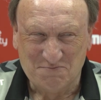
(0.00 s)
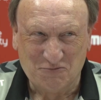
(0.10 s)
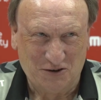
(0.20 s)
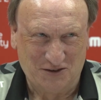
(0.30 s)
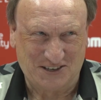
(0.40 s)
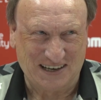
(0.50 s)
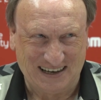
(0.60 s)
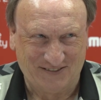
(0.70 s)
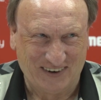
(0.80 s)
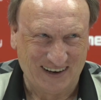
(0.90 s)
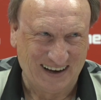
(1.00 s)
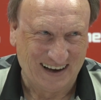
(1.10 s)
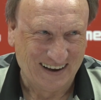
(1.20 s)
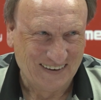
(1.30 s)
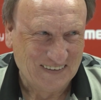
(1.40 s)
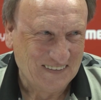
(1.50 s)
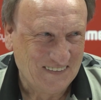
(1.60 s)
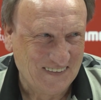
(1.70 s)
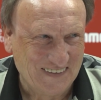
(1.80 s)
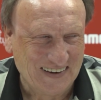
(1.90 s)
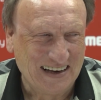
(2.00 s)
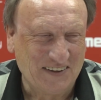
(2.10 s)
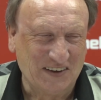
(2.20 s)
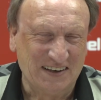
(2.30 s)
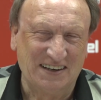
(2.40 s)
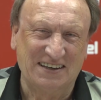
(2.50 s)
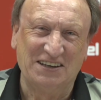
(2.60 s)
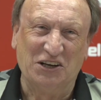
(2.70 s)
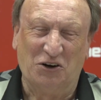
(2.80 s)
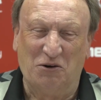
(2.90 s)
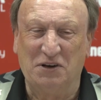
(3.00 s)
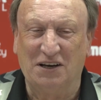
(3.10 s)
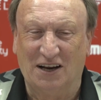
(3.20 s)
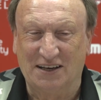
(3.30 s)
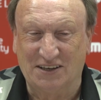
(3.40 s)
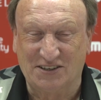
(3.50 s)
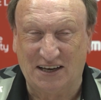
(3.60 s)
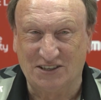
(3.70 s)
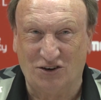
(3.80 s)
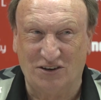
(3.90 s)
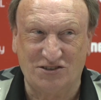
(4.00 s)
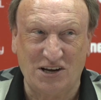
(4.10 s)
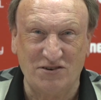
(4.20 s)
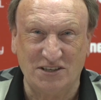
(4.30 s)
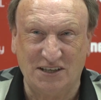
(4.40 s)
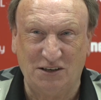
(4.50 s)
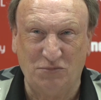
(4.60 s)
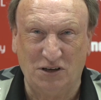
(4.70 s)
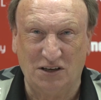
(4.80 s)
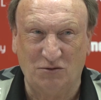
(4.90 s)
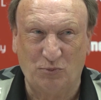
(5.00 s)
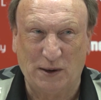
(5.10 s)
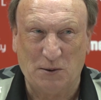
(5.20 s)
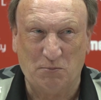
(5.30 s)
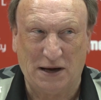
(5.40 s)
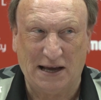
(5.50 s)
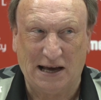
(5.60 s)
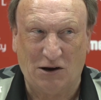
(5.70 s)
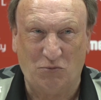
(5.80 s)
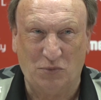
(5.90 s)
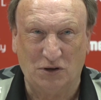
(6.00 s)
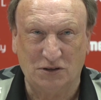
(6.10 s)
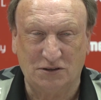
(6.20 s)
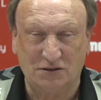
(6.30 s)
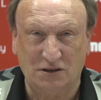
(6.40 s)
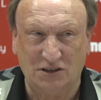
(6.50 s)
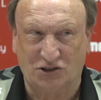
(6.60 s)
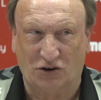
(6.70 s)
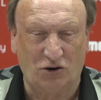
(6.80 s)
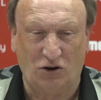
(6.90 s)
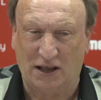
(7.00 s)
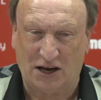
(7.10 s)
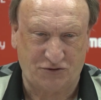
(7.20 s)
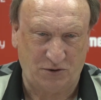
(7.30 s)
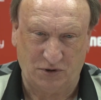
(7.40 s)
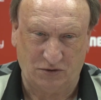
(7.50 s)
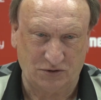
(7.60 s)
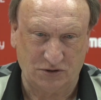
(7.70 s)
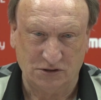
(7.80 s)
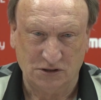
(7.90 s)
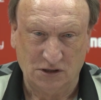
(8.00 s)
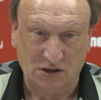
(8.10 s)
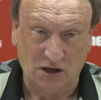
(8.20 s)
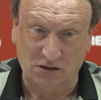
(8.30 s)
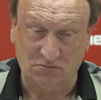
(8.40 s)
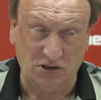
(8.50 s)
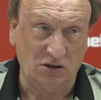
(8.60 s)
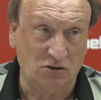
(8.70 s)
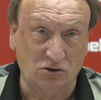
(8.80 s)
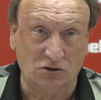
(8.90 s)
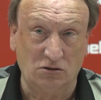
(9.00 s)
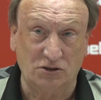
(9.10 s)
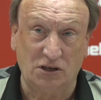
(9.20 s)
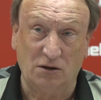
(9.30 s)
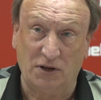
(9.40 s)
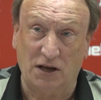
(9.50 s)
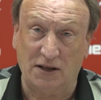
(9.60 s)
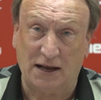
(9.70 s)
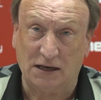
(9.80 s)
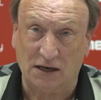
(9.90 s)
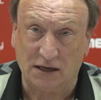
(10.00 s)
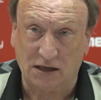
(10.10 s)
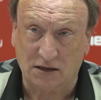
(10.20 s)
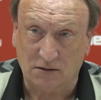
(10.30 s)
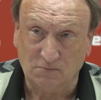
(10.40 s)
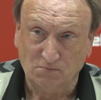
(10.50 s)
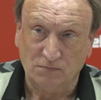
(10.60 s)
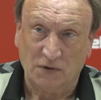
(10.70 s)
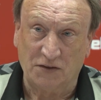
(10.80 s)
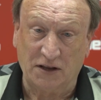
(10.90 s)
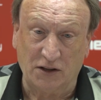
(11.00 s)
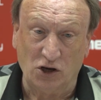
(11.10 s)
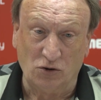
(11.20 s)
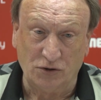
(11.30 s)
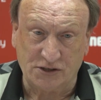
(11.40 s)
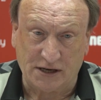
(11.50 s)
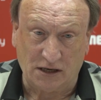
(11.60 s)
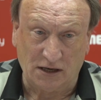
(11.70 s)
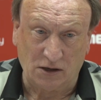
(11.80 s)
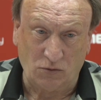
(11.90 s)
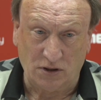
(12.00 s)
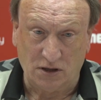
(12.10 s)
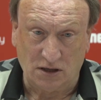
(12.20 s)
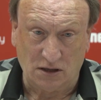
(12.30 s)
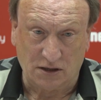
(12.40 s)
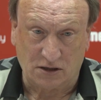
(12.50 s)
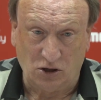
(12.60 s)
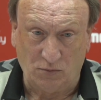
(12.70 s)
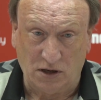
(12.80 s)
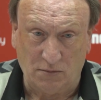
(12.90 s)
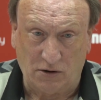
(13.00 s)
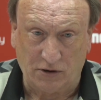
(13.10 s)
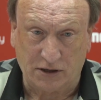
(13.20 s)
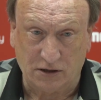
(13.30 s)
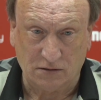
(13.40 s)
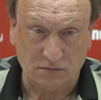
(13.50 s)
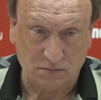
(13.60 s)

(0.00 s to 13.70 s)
Riverside for that. Really, I think, like you say, he's got a £17 million buyout, but he's got all the attributes. And, good luck to them. They had a link. I think the owners had a link with the club in America,